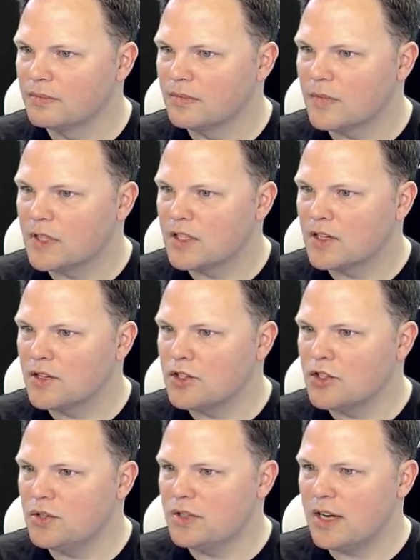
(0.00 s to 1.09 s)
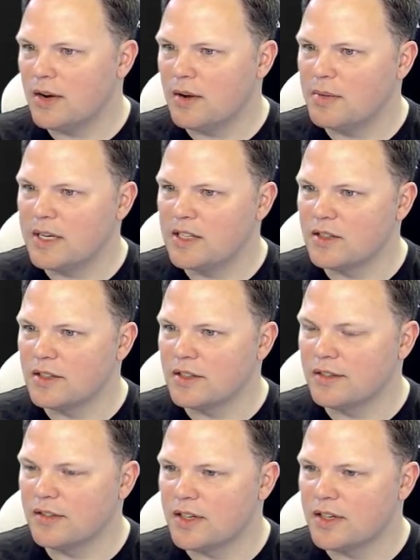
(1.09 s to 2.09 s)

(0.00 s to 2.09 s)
let's go choose how updates are delivered